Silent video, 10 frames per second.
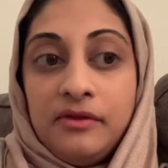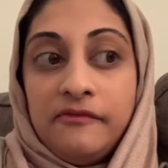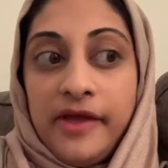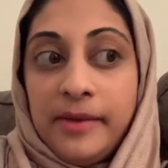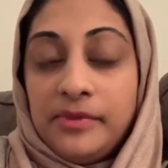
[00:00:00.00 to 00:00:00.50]

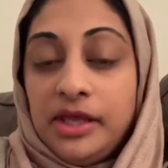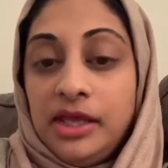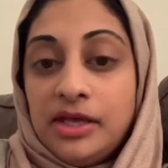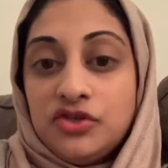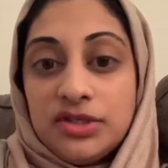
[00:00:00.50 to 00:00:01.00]

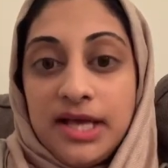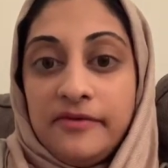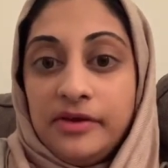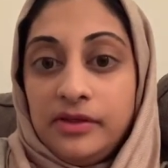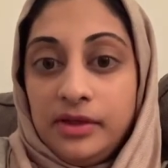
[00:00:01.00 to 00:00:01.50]
family and just
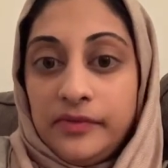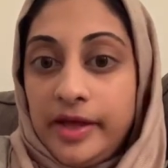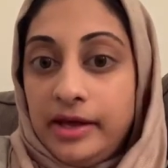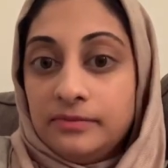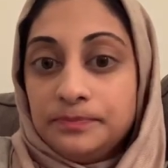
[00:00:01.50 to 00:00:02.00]
everything
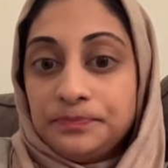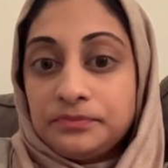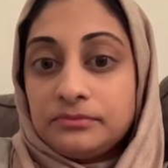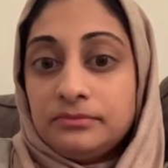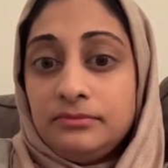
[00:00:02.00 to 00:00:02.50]
that
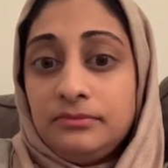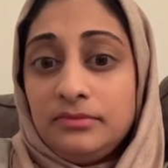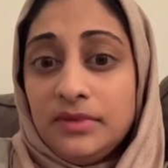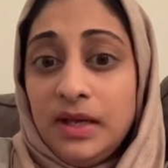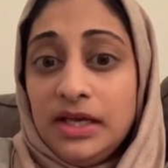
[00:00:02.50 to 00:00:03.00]

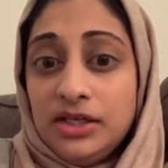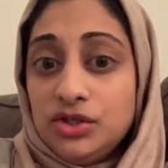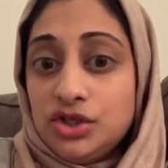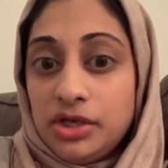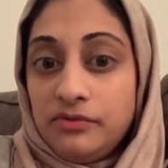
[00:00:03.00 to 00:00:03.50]
in
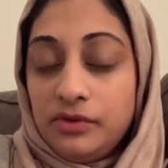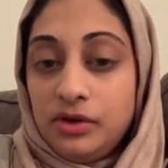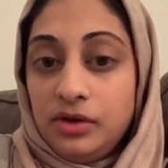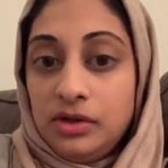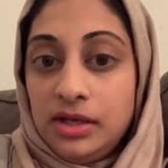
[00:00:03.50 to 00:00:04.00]

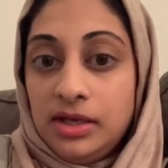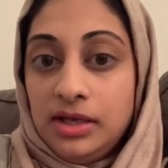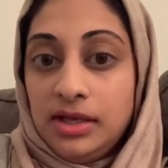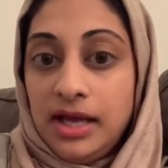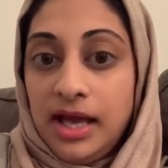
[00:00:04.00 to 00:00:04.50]
general
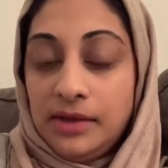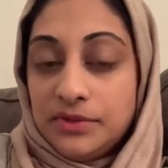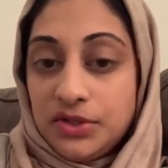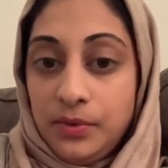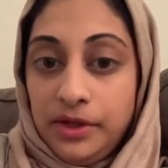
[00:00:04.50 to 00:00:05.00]
I
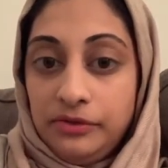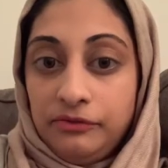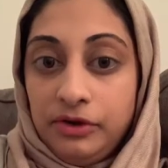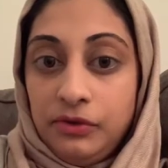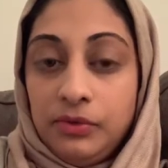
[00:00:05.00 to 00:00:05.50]
was going
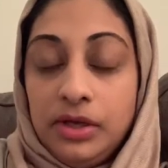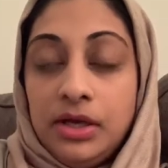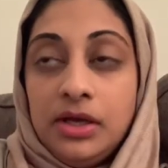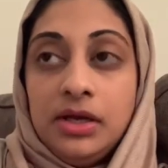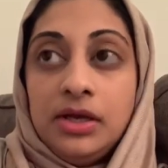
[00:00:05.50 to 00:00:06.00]
through.
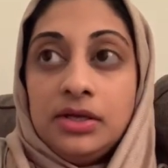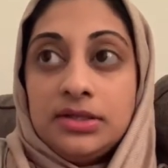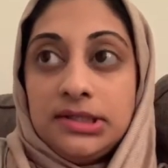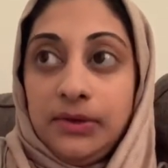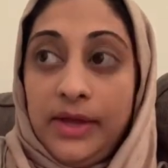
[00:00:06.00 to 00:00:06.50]

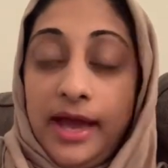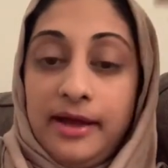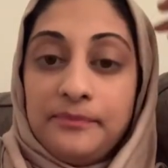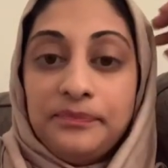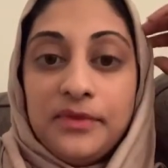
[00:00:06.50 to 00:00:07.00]
So yeah.
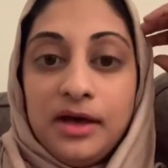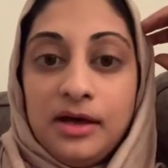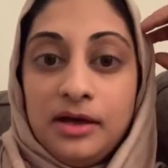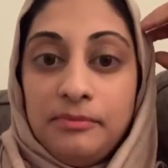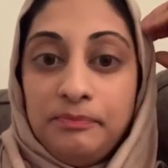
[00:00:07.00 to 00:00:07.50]

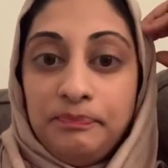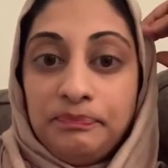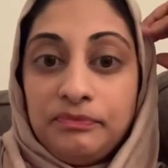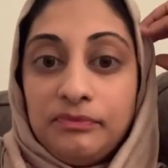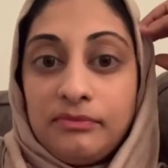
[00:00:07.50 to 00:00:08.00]

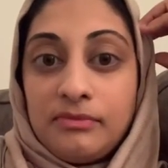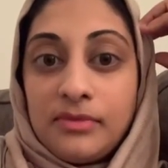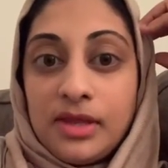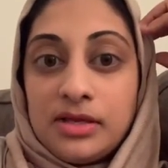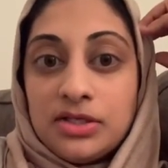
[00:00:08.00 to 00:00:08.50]
Um,
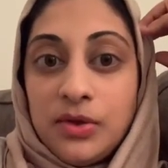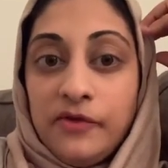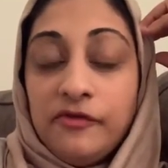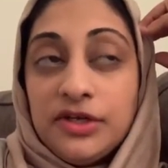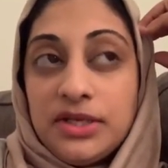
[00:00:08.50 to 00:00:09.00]
so
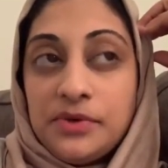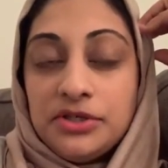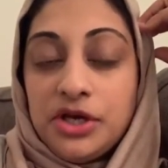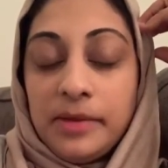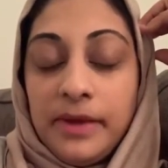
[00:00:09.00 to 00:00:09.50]
first I want
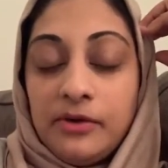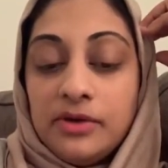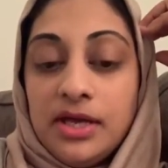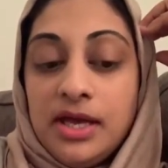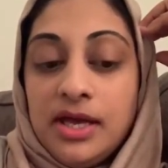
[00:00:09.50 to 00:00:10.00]
to talk about
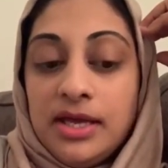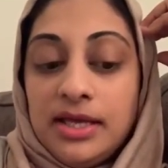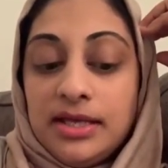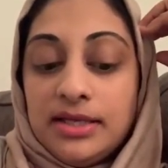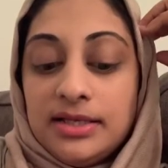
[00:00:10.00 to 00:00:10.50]

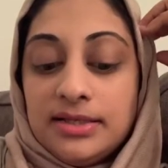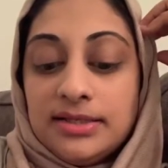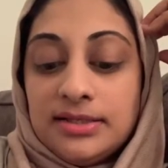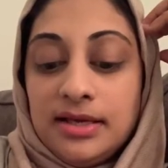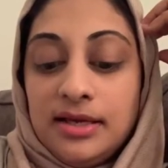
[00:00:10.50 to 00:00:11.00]
is,